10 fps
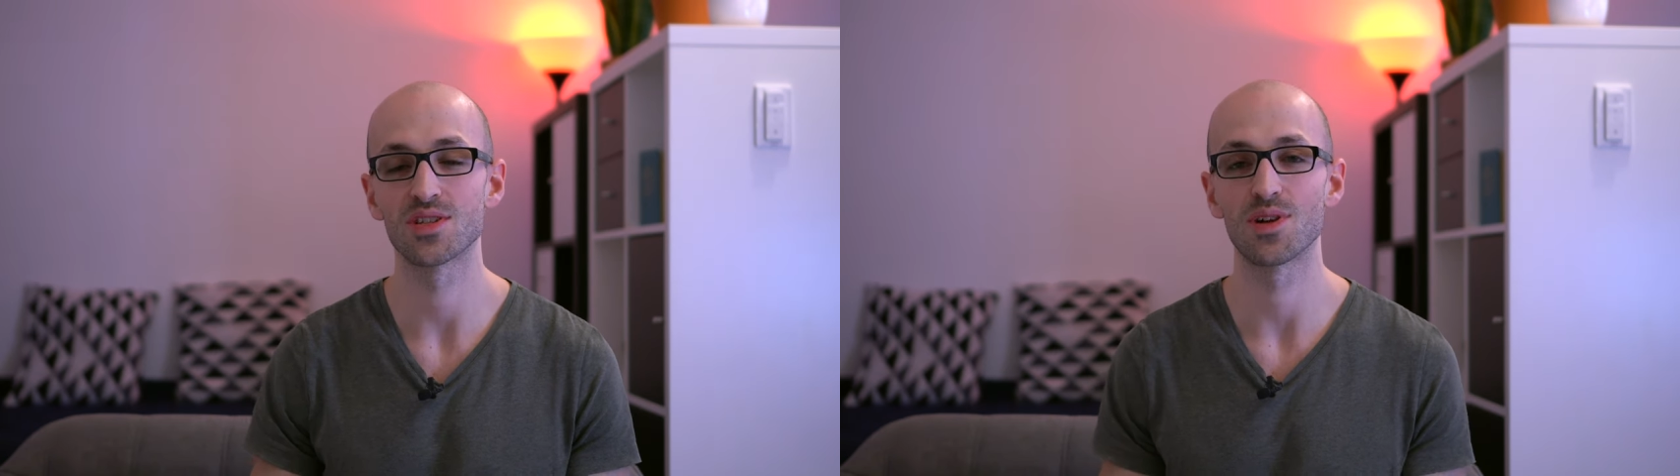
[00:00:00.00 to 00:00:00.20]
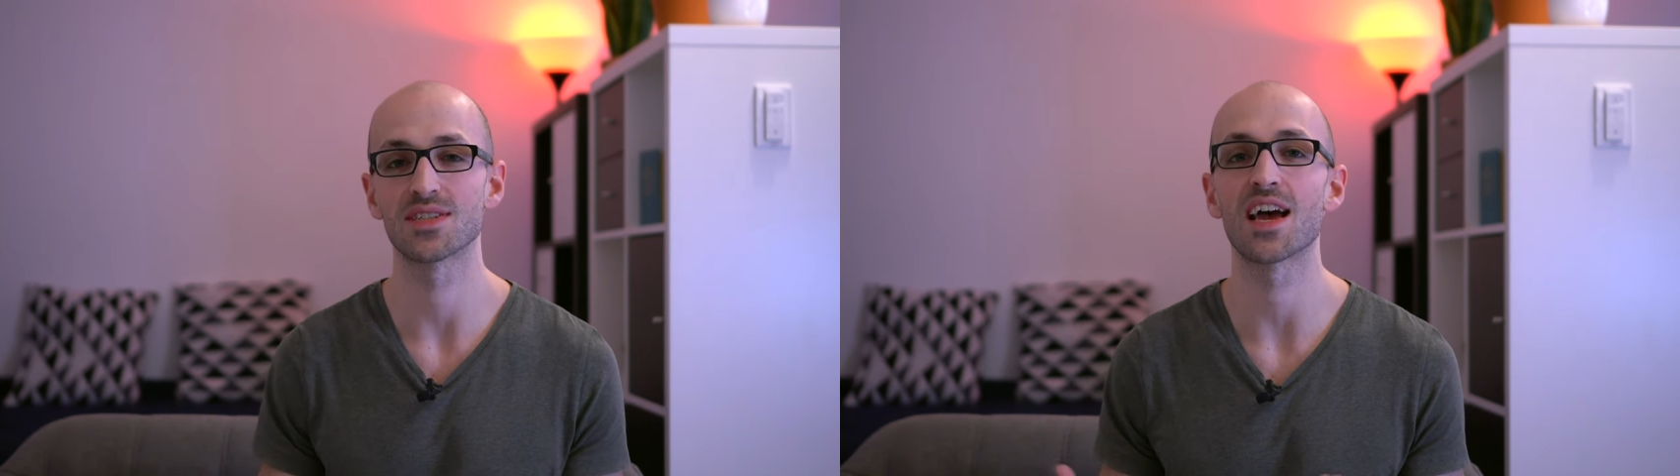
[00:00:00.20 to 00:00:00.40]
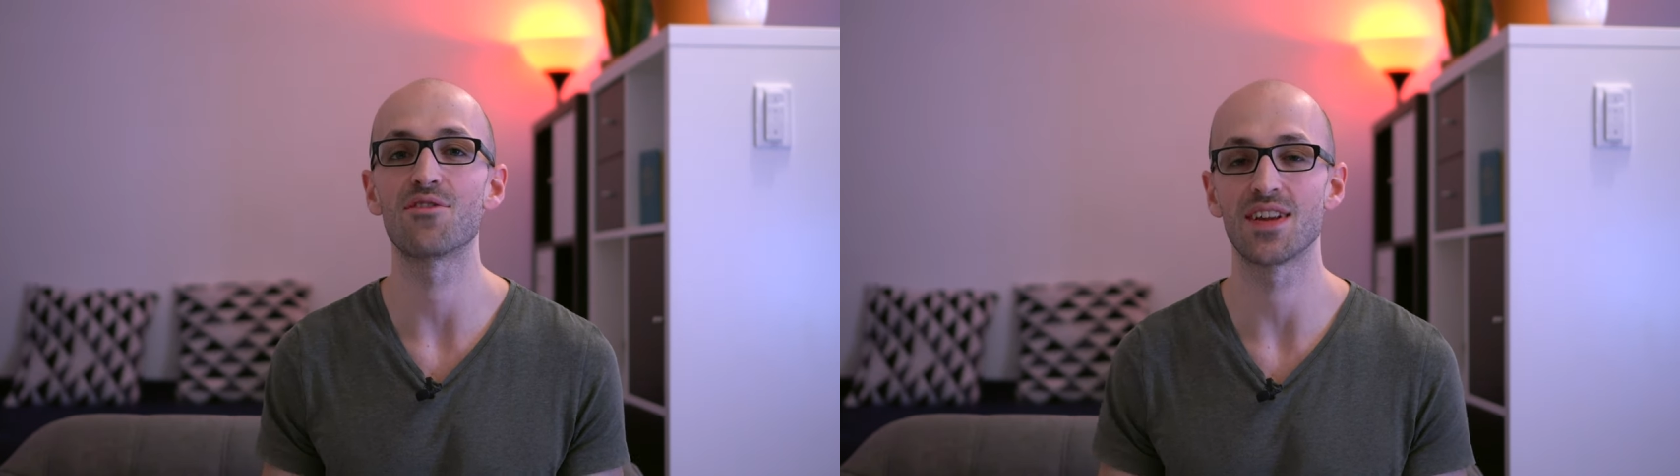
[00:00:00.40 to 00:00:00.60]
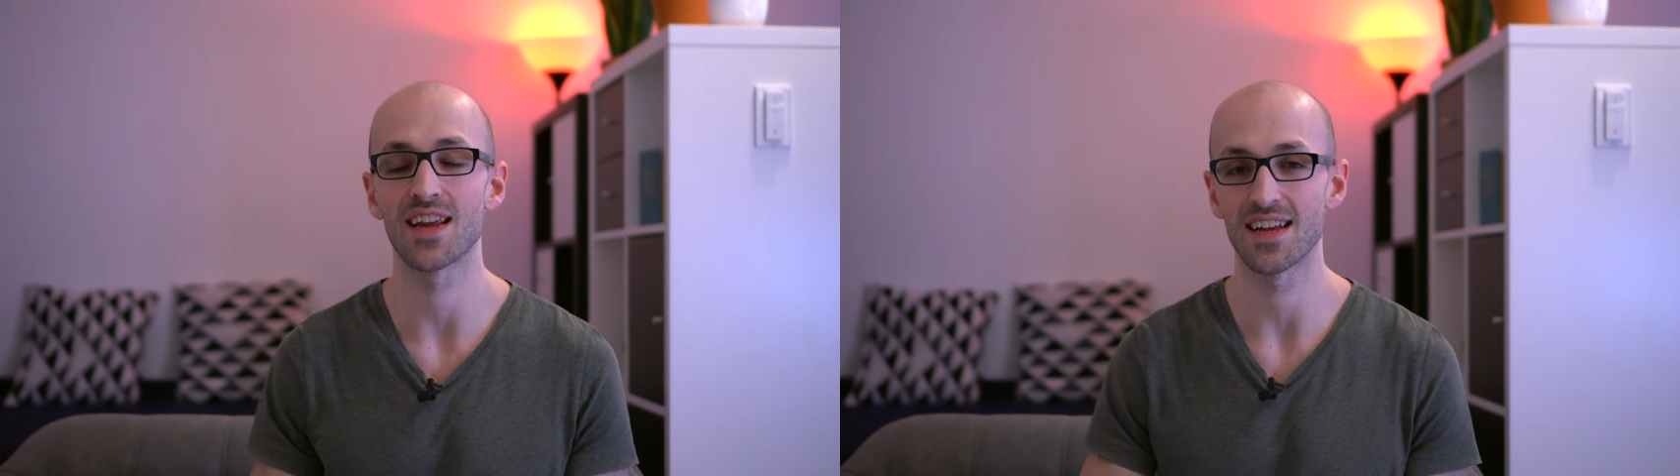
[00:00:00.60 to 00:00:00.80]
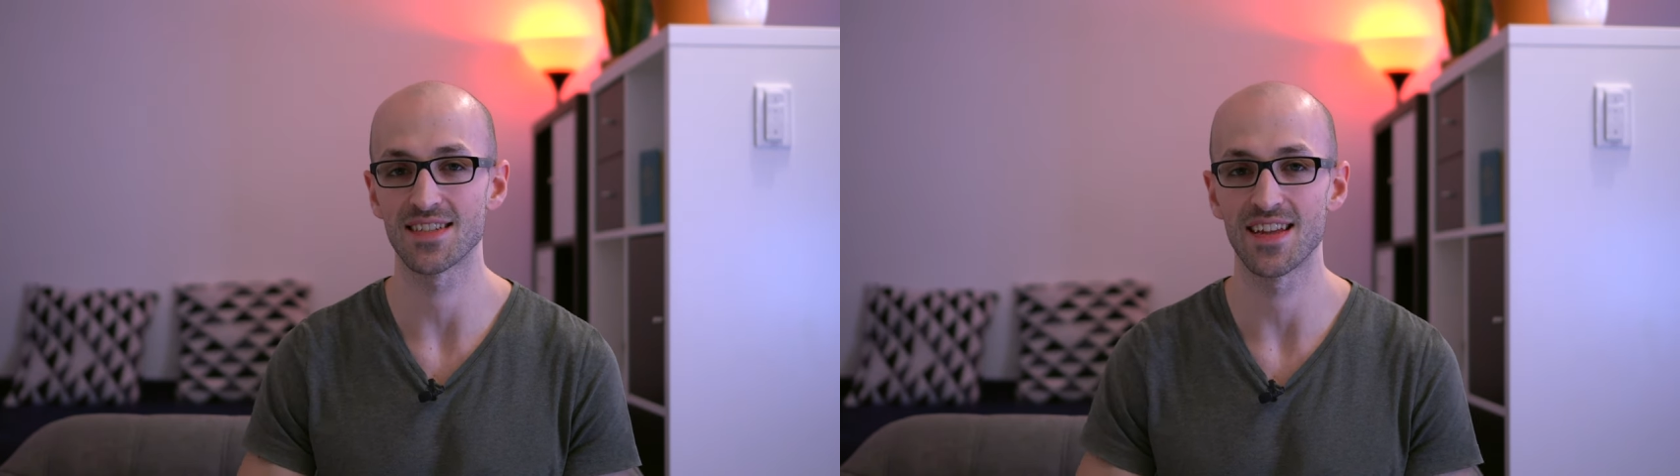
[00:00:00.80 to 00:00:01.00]
as well as
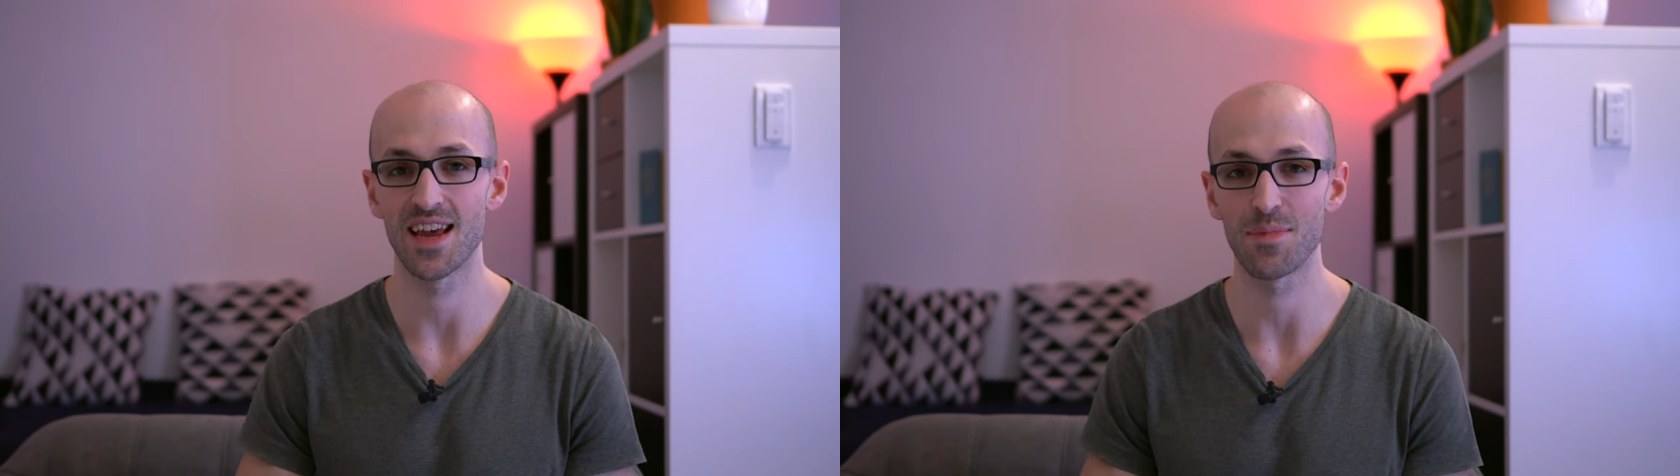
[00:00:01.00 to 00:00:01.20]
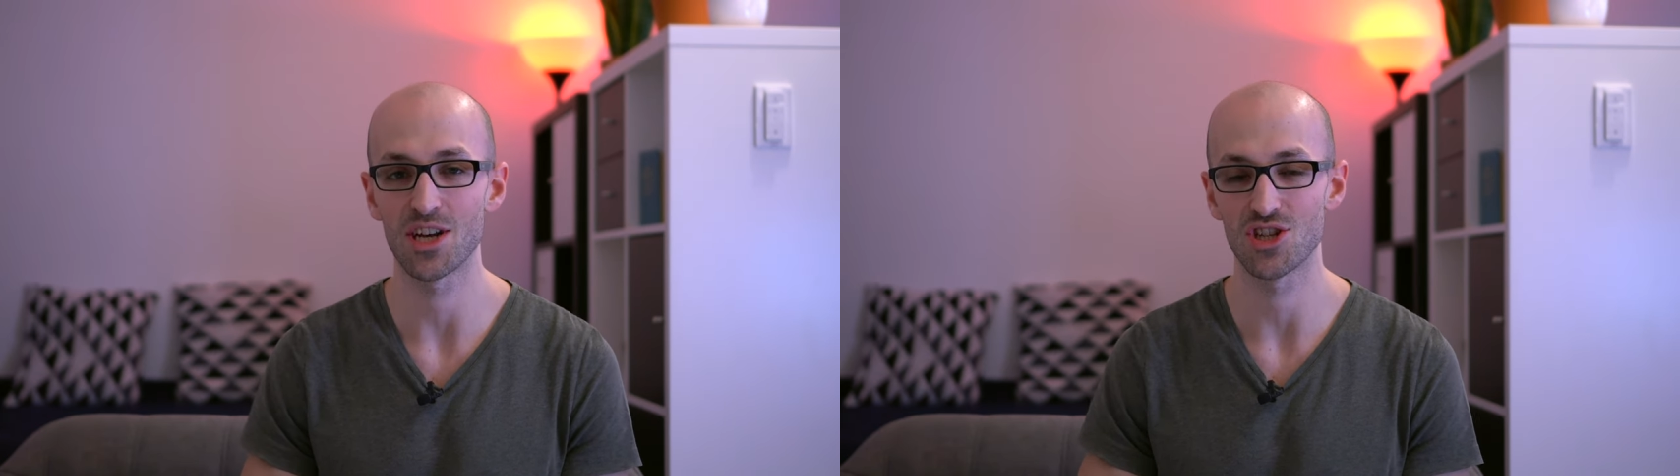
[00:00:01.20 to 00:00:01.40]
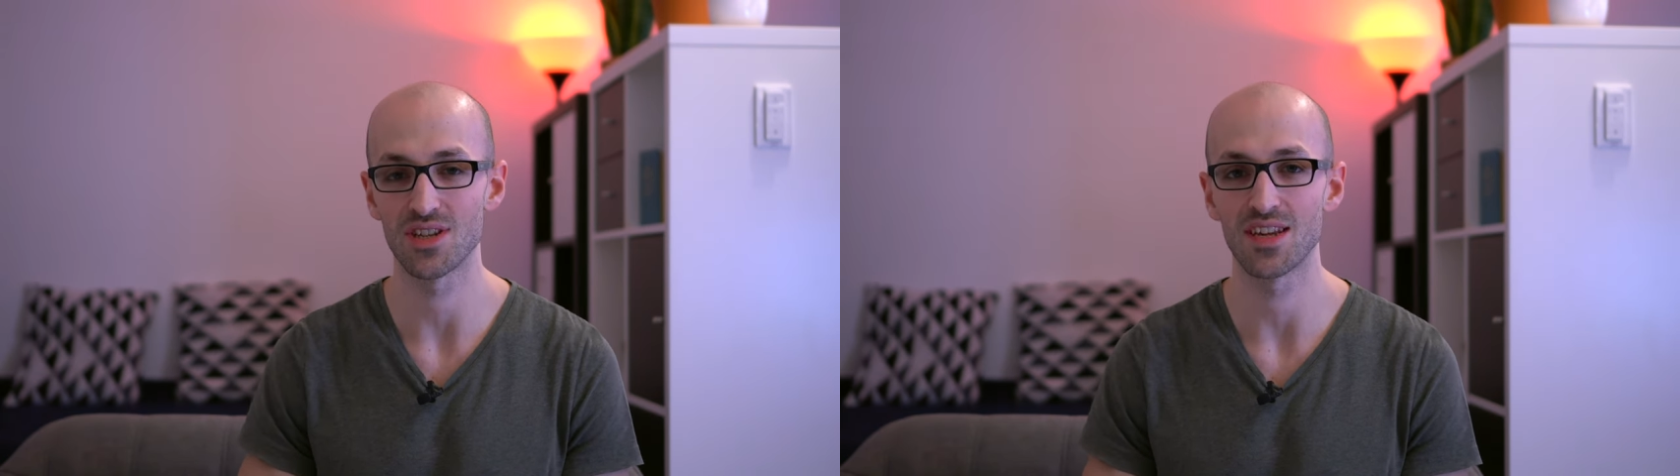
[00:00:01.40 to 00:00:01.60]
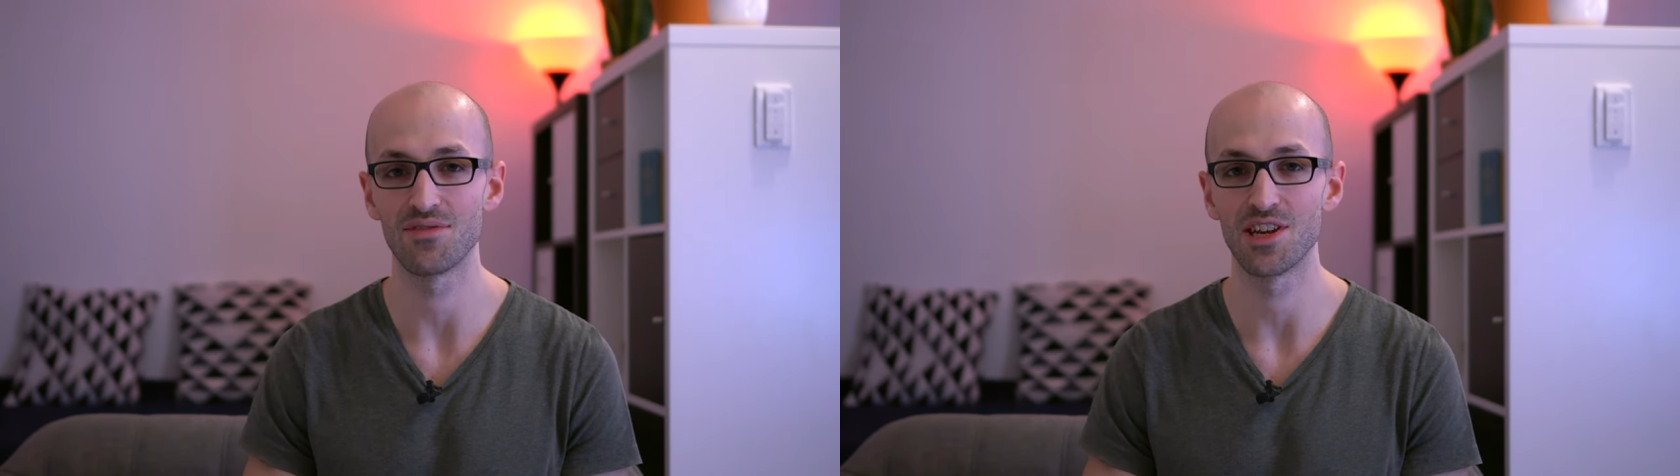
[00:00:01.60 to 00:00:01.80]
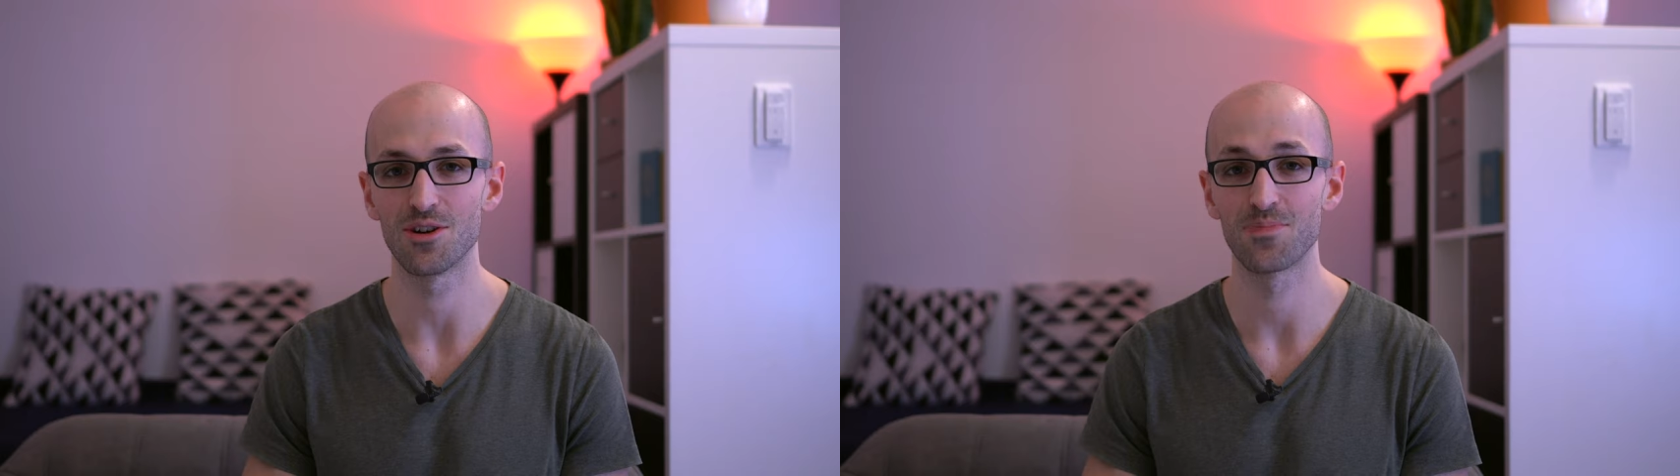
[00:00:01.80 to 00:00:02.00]
everything else that I mentioned in the
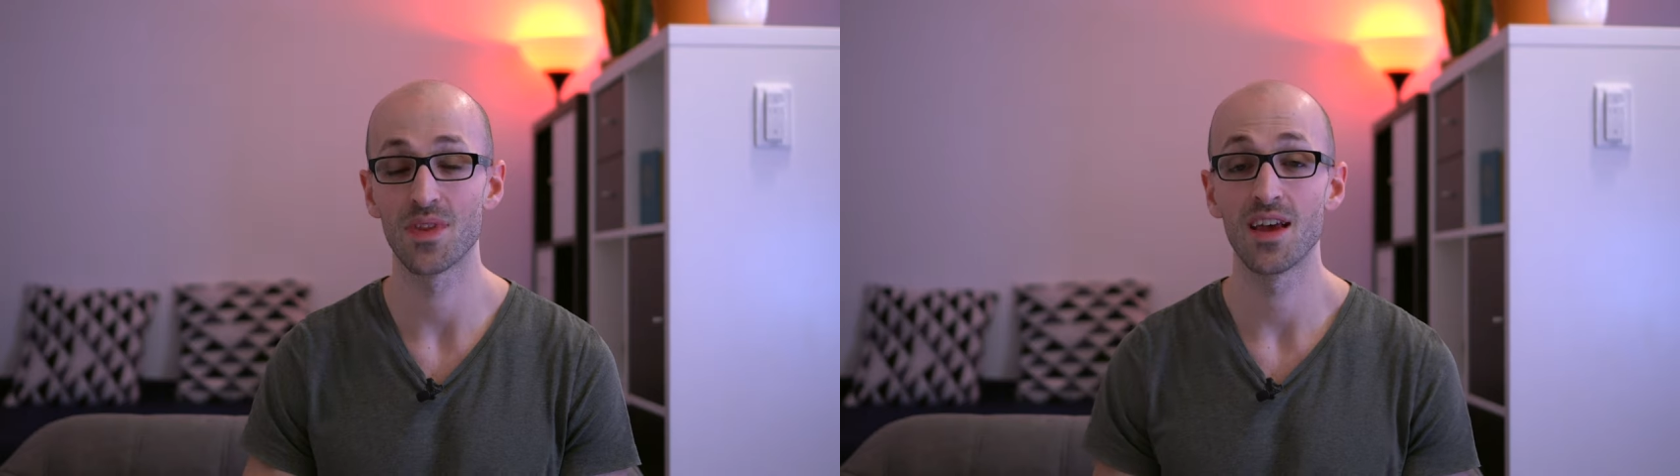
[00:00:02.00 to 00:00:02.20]
video.